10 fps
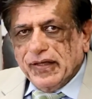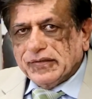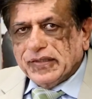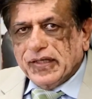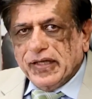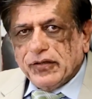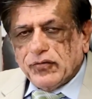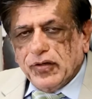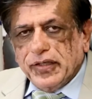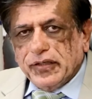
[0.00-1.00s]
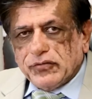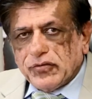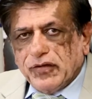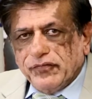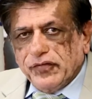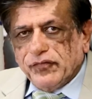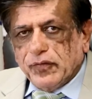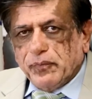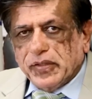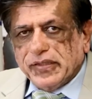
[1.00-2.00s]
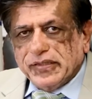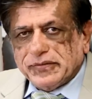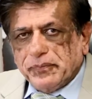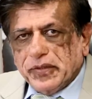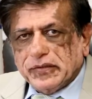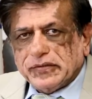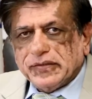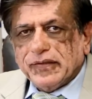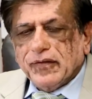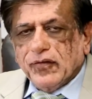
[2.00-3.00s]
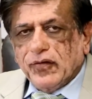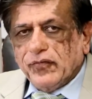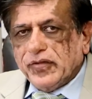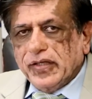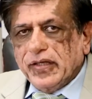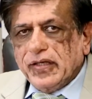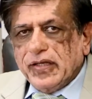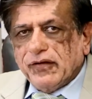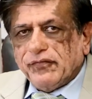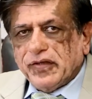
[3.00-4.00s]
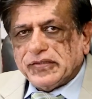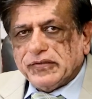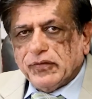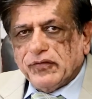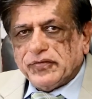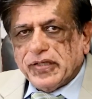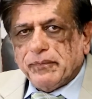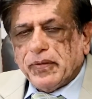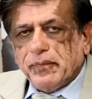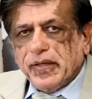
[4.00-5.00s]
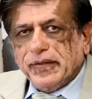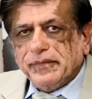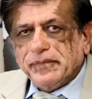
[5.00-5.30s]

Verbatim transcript: as an iconic trophy for participants of the India Festival of Tampa Bay.